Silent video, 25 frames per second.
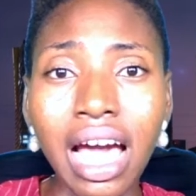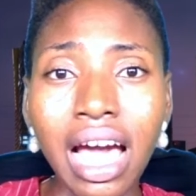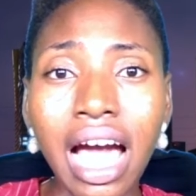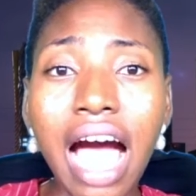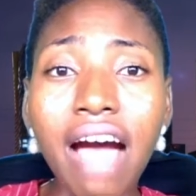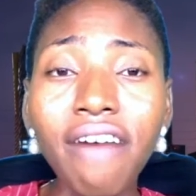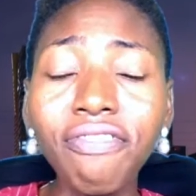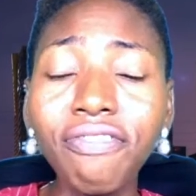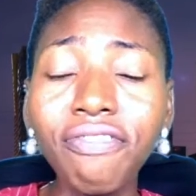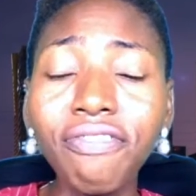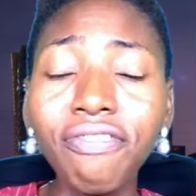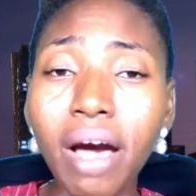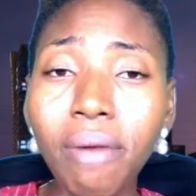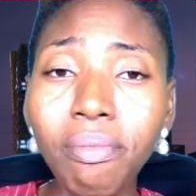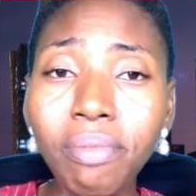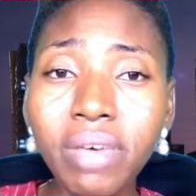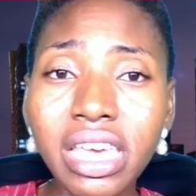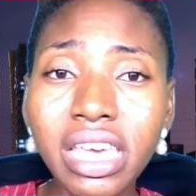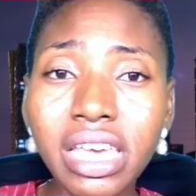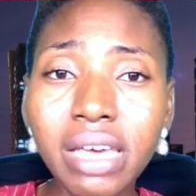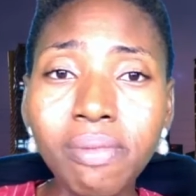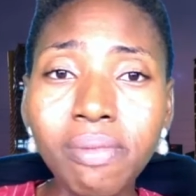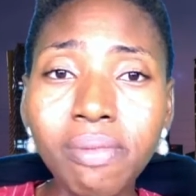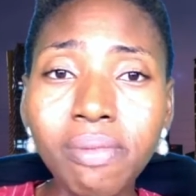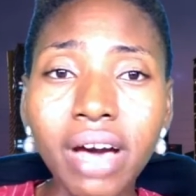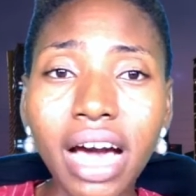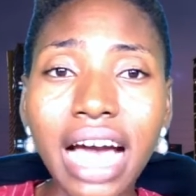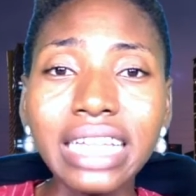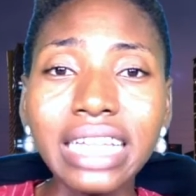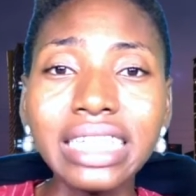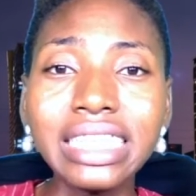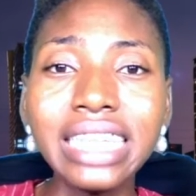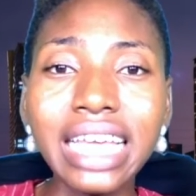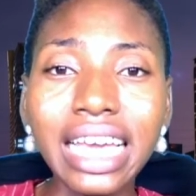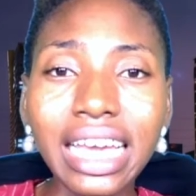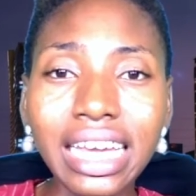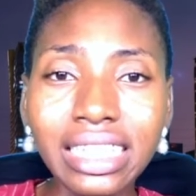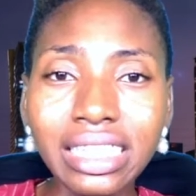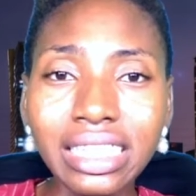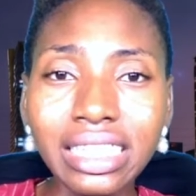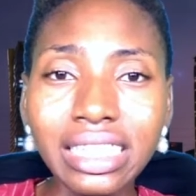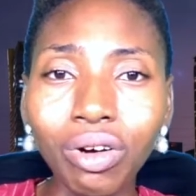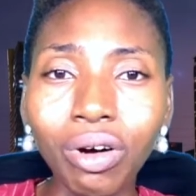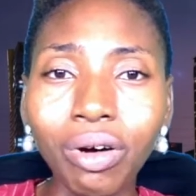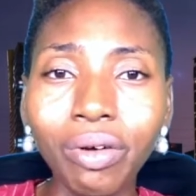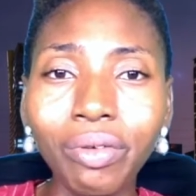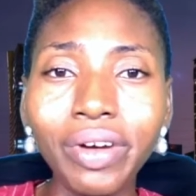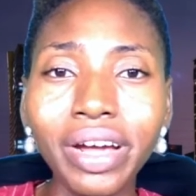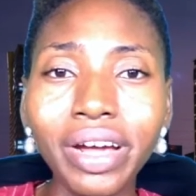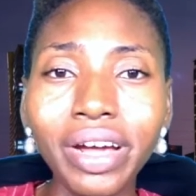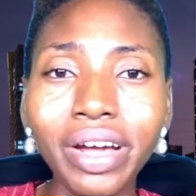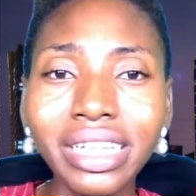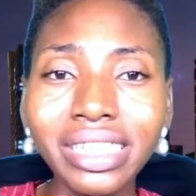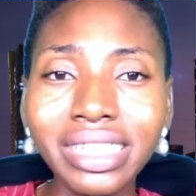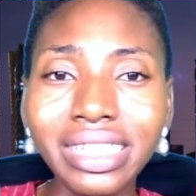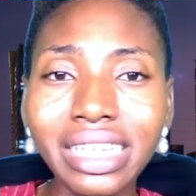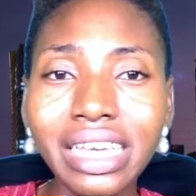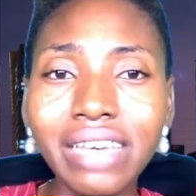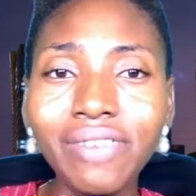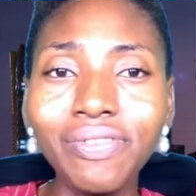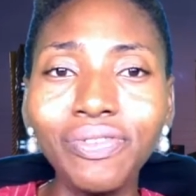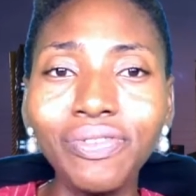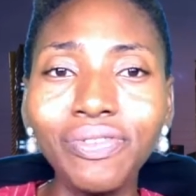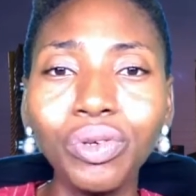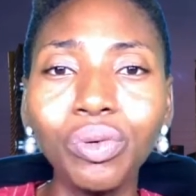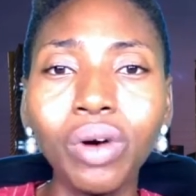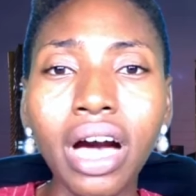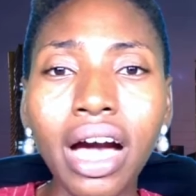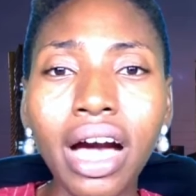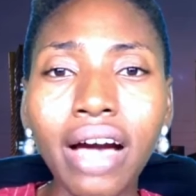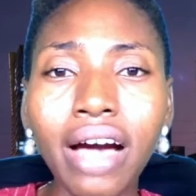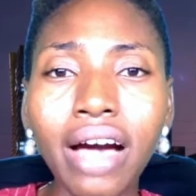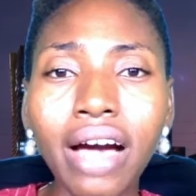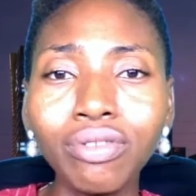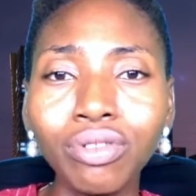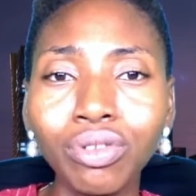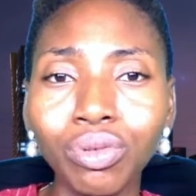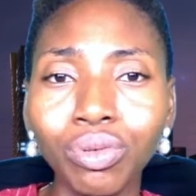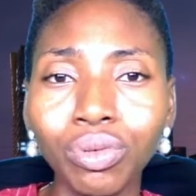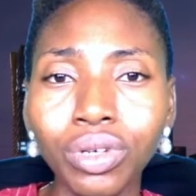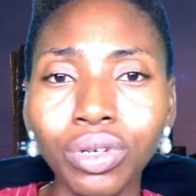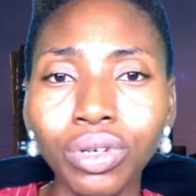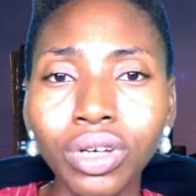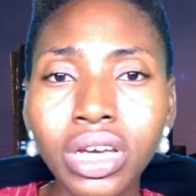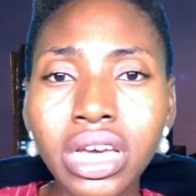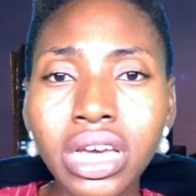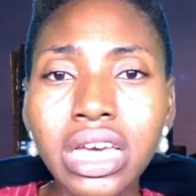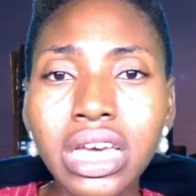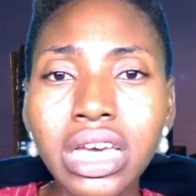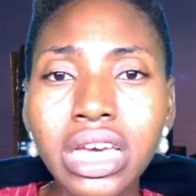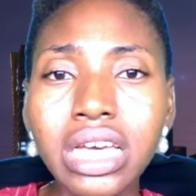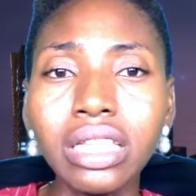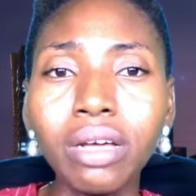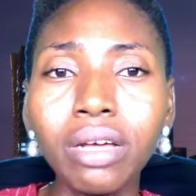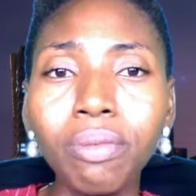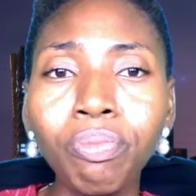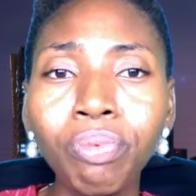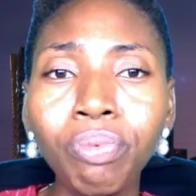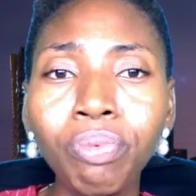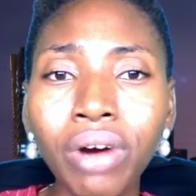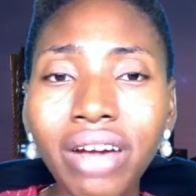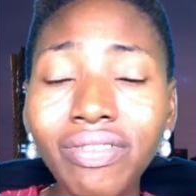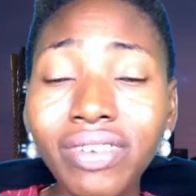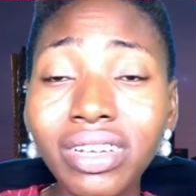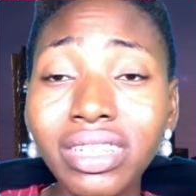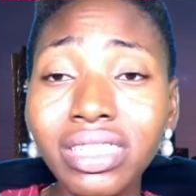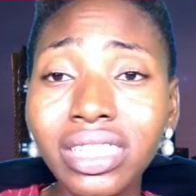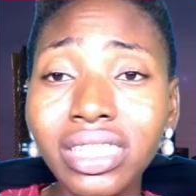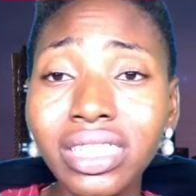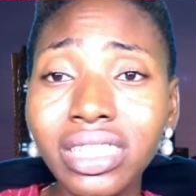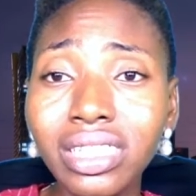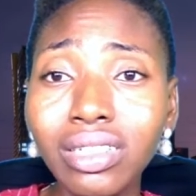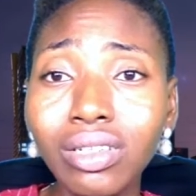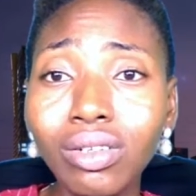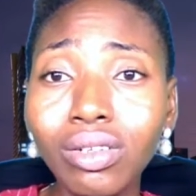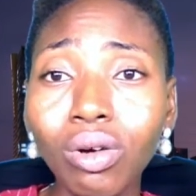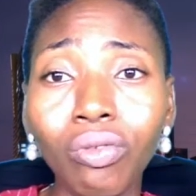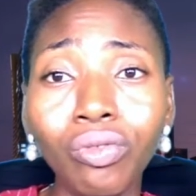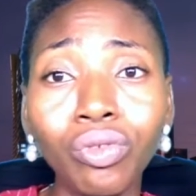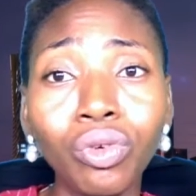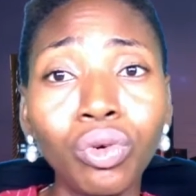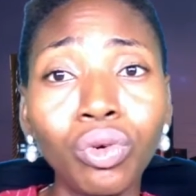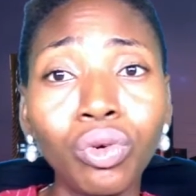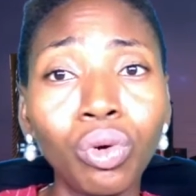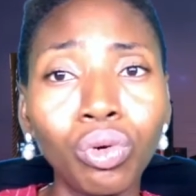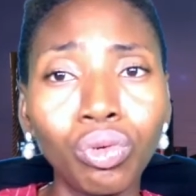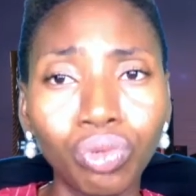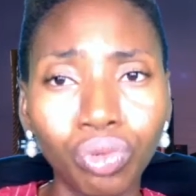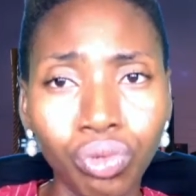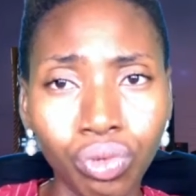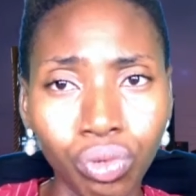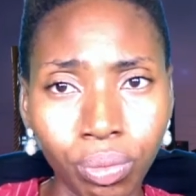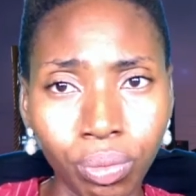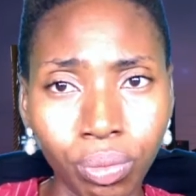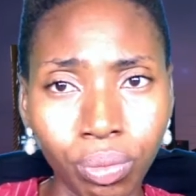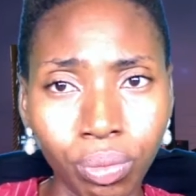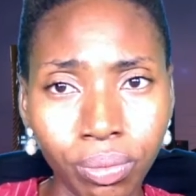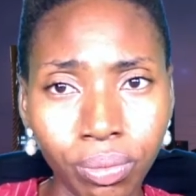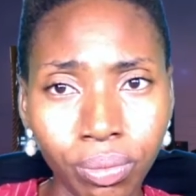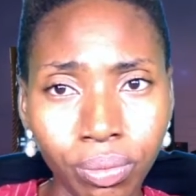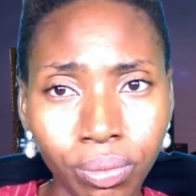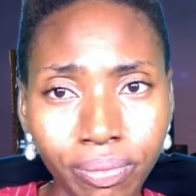Affirm him and then correct if you have to in the privacy of your room.